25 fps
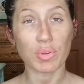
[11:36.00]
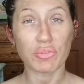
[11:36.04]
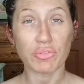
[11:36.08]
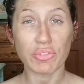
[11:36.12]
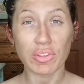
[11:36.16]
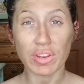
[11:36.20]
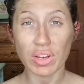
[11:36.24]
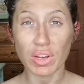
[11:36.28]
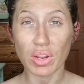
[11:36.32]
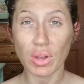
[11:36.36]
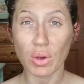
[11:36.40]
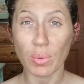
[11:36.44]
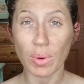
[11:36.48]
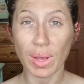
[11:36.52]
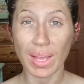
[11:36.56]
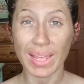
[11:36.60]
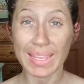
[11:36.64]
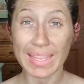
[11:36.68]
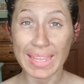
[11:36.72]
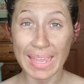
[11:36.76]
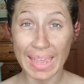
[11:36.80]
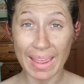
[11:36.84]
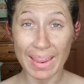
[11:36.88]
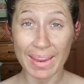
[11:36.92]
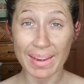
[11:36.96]
video
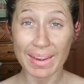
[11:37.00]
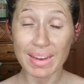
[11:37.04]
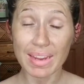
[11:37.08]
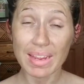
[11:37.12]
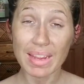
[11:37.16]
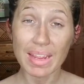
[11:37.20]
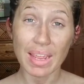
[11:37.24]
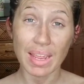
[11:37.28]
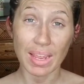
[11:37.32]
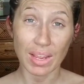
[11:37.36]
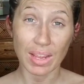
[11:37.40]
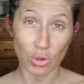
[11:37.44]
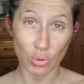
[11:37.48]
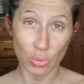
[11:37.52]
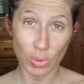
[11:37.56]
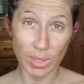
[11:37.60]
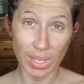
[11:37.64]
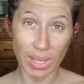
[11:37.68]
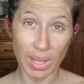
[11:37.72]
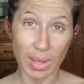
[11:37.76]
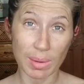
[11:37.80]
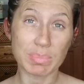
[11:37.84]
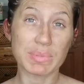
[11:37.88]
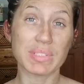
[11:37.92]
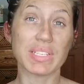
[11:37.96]
again, a
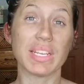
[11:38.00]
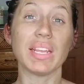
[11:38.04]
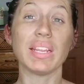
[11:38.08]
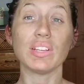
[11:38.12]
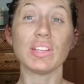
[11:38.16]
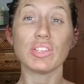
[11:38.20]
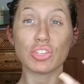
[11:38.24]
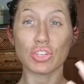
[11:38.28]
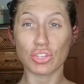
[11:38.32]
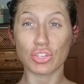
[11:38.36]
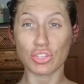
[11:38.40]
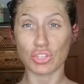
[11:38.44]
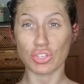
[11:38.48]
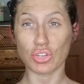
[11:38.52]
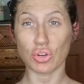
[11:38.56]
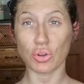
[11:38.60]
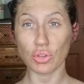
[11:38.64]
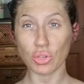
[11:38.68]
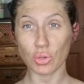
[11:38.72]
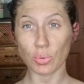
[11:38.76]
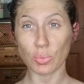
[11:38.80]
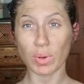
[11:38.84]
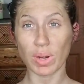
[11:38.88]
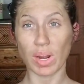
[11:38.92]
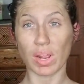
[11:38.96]
quick update to show
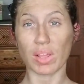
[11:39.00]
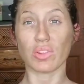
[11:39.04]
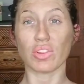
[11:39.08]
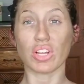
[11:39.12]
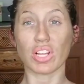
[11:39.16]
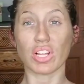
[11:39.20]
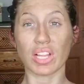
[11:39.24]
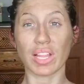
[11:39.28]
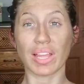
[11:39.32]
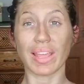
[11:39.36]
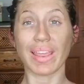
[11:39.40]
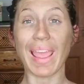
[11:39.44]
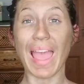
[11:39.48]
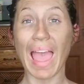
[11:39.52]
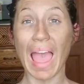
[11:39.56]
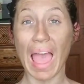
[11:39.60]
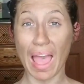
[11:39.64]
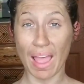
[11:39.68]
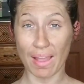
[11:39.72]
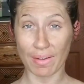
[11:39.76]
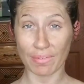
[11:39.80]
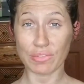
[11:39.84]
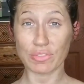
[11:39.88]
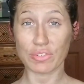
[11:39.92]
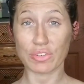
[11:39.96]
you what I look like
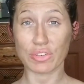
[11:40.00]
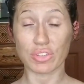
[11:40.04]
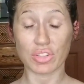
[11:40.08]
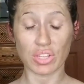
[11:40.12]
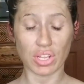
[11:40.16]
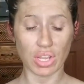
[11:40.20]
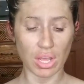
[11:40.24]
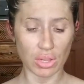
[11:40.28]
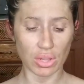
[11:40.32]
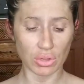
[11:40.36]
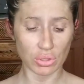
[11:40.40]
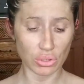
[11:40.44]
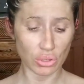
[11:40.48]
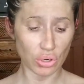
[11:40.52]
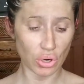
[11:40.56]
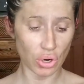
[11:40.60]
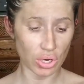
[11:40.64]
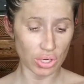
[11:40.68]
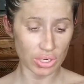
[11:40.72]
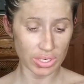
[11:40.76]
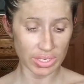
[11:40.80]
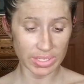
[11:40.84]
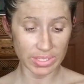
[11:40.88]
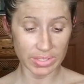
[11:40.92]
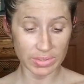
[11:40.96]
after the color
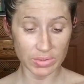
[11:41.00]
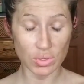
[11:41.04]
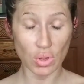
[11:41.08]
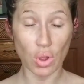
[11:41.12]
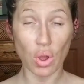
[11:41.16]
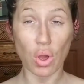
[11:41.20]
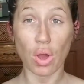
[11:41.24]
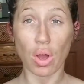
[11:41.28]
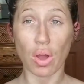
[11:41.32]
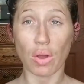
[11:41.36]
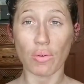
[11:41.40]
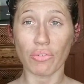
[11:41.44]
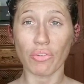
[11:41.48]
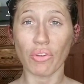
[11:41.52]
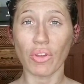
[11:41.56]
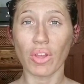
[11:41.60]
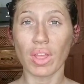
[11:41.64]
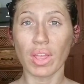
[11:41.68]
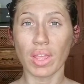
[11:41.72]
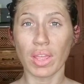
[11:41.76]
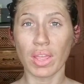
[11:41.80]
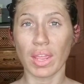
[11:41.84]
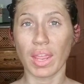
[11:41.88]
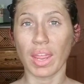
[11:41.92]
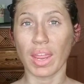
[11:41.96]
guard is off.
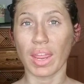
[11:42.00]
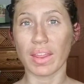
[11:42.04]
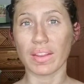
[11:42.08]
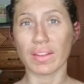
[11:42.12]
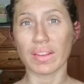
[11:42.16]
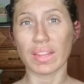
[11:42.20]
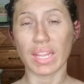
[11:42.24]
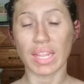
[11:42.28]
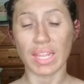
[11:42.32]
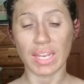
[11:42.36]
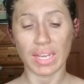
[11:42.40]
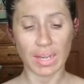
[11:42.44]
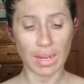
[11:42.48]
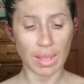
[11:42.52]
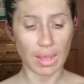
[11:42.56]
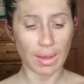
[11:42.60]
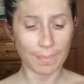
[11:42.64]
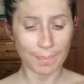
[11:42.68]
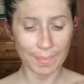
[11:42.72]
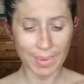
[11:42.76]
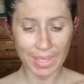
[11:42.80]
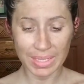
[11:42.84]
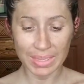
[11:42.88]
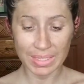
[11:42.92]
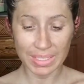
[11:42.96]
And then
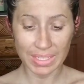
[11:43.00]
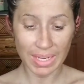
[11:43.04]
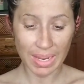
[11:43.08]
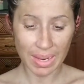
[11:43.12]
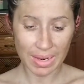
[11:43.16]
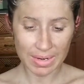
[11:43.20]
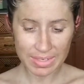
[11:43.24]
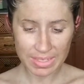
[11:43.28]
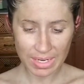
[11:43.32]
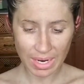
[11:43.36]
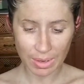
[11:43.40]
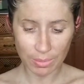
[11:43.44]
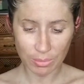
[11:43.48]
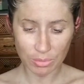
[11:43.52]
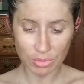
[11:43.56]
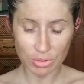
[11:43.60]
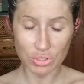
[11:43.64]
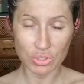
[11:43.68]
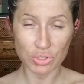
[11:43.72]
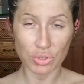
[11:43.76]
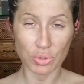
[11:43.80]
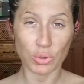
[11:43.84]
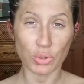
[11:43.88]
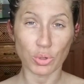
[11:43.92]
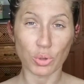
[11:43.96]
in the end, I will
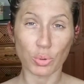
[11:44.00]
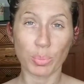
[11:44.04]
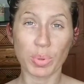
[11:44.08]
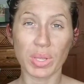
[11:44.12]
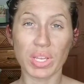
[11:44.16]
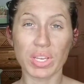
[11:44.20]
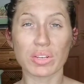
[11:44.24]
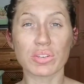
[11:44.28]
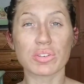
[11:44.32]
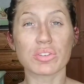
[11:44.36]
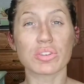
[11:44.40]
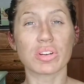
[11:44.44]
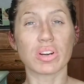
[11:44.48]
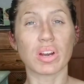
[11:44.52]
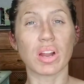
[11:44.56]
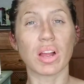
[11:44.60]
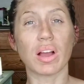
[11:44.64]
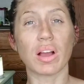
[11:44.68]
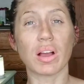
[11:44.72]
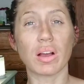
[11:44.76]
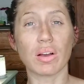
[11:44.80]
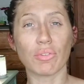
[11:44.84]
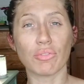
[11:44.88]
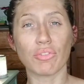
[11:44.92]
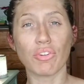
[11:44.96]
show you a picture
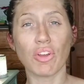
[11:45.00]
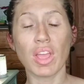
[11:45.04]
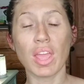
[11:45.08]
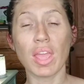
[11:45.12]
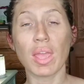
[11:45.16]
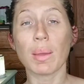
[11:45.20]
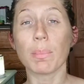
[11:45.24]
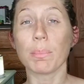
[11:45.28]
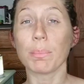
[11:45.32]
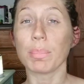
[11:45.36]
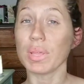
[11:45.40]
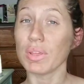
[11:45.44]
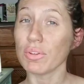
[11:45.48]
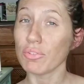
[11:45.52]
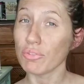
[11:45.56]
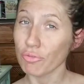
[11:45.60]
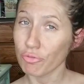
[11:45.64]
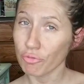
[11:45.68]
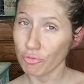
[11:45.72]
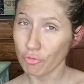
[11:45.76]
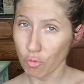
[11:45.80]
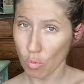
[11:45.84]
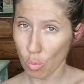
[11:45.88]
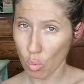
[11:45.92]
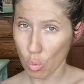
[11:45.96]
of
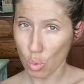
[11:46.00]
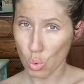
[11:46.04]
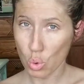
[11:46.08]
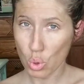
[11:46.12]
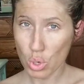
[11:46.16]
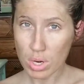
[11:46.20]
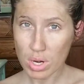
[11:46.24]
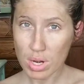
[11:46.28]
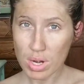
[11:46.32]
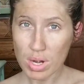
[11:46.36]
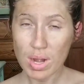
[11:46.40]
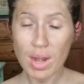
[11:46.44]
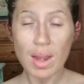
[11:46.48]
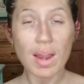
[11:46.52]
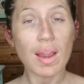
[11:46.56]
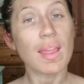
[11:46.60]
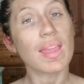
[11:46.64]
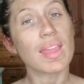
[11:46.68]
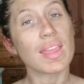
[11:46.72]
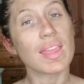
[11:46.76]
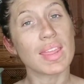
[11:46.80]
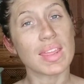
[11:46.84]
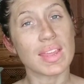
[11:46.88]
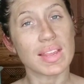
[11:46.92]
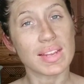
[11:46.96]
before
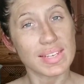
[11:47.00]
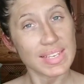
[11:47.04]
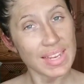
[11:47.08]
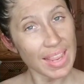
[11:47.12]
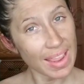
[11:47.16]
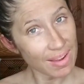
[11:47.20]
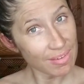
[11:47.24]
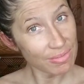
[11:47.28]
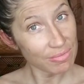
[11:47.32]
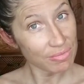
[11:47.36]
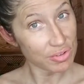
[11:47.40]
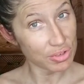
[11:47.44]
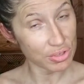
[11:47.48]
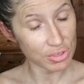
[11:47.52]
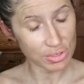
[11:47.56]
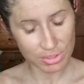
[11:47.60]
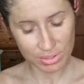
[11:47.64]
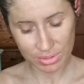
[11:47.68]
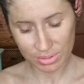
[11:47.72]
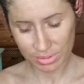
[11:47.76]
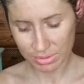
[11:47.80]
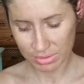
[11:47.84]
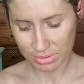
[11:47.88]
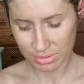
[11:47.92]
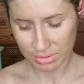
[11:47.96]
and
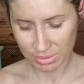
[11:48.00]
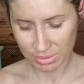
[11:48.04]
after,